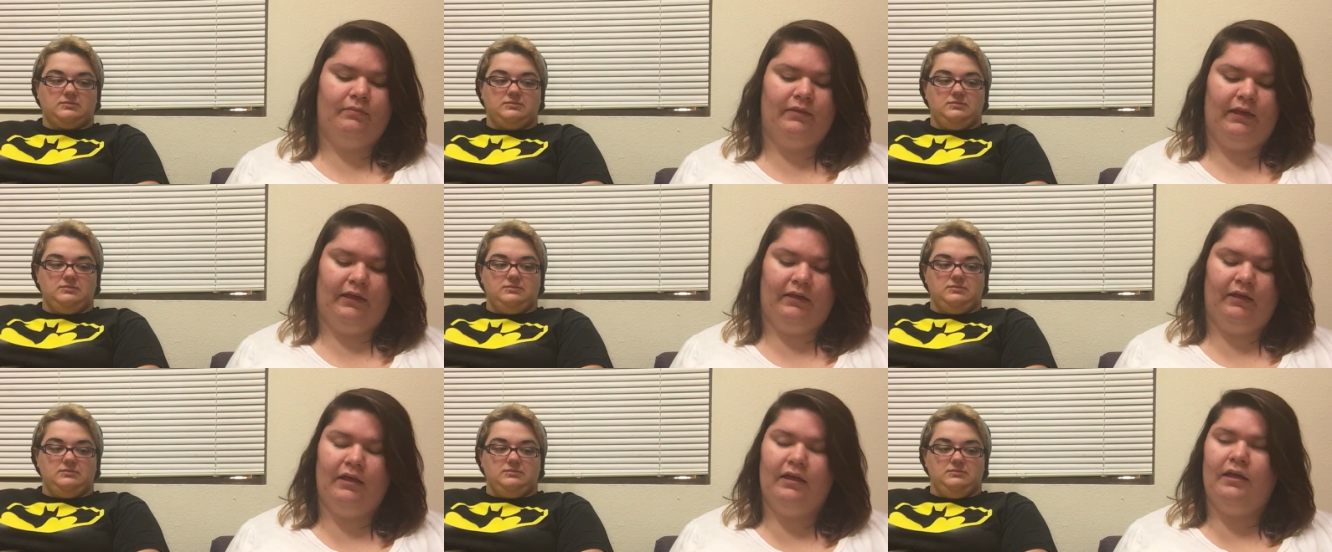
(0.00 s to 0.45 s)

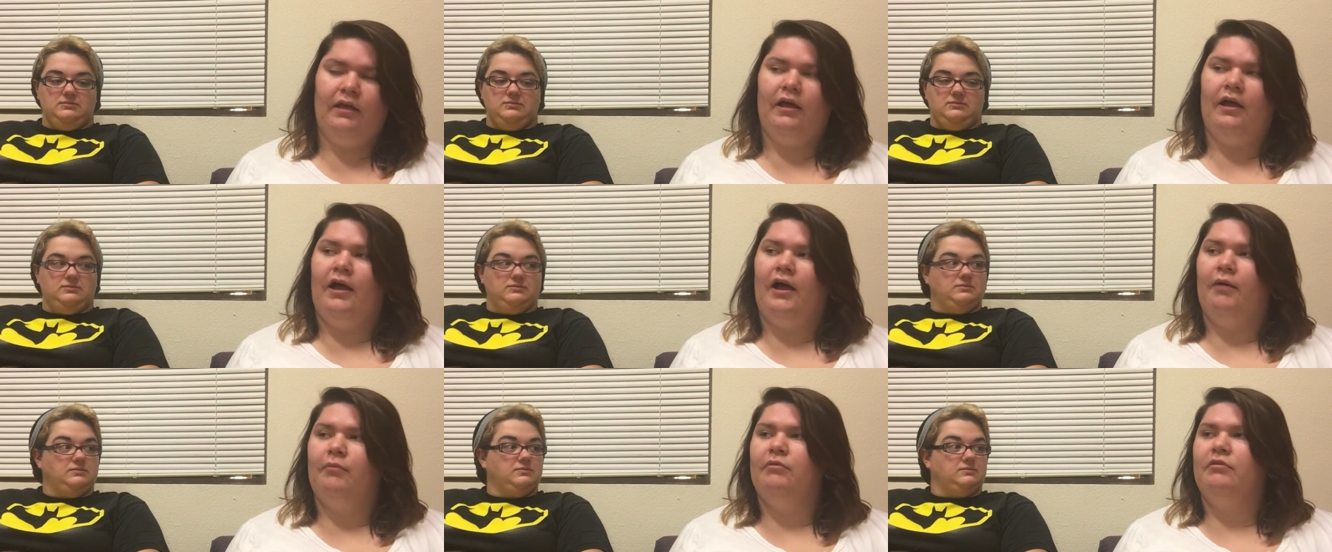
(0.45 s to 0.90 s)
Speaker 1: Like,
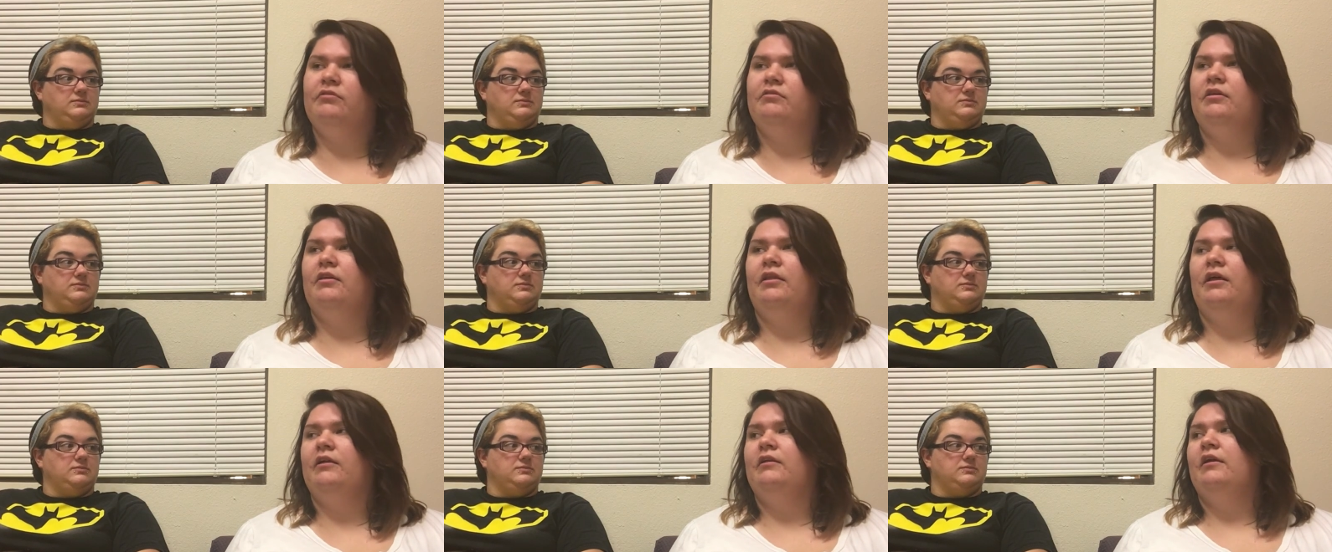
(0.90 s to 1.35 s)
I'm going to
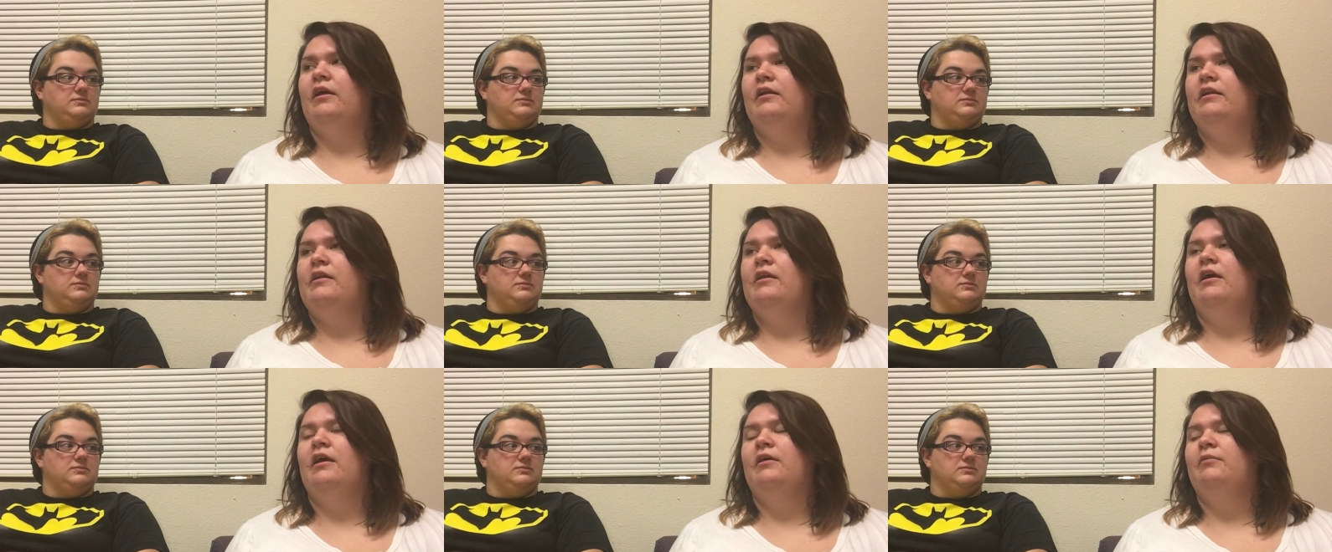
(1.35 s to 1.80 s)
say like
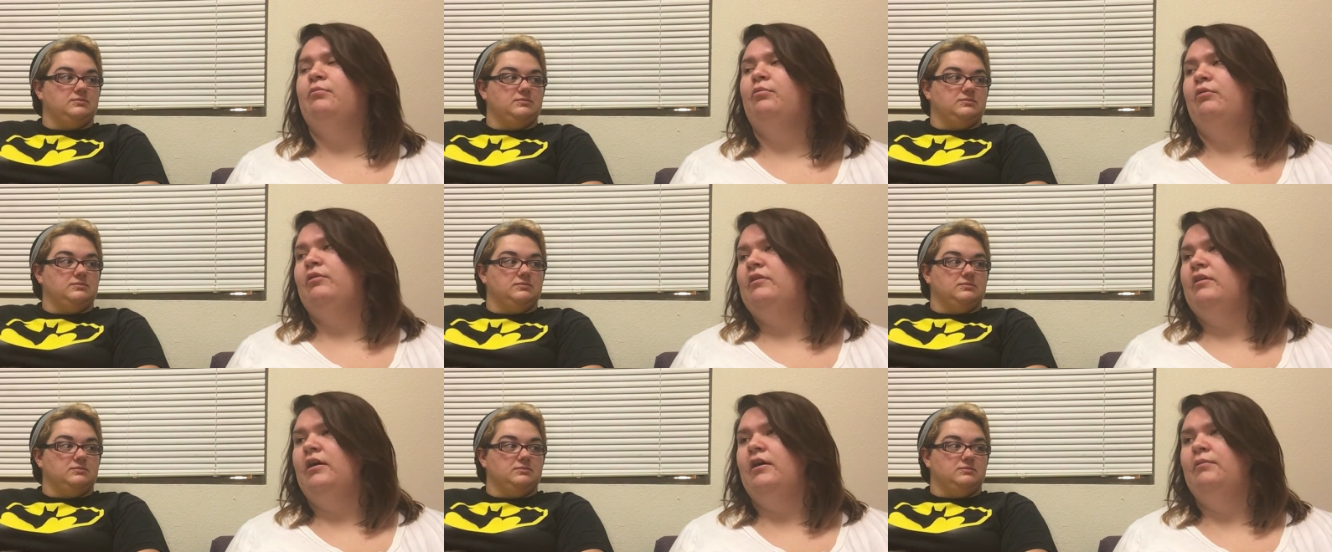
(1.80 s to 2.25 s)
ninety-nine
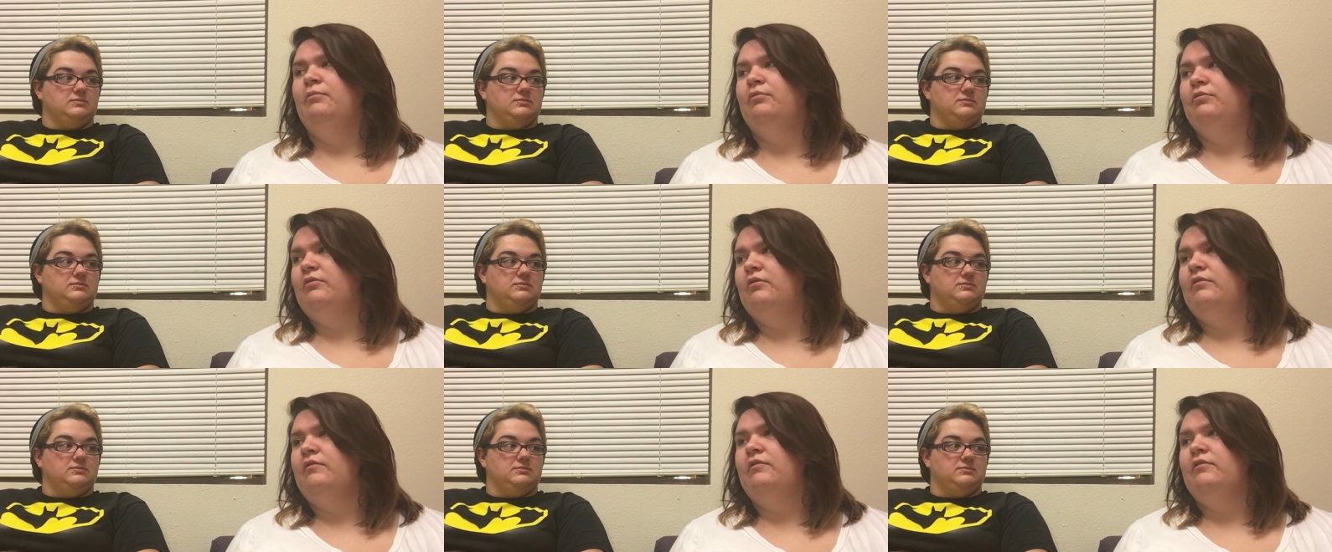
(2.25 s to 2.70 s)
point nine
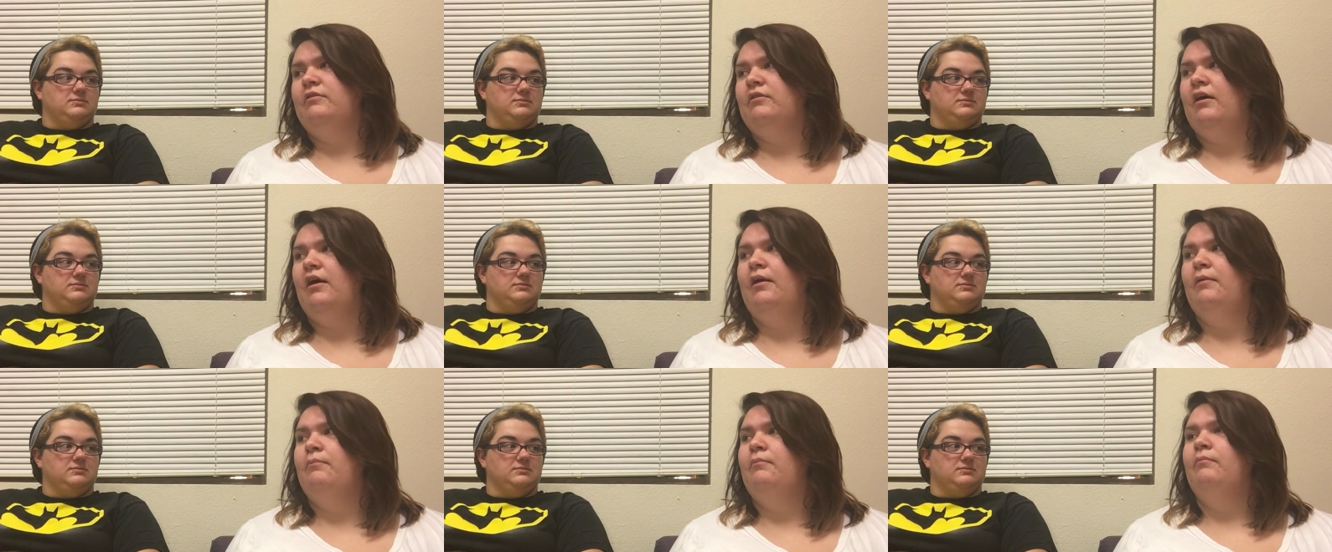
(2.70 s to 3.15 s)
percent of the
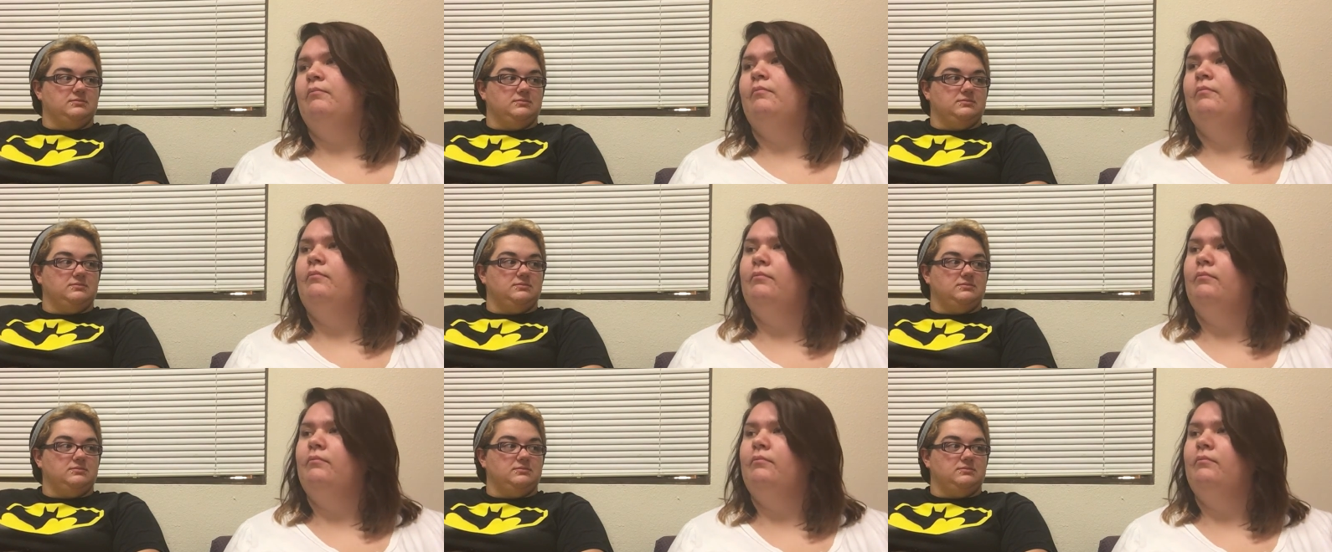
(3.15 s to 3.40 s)
time,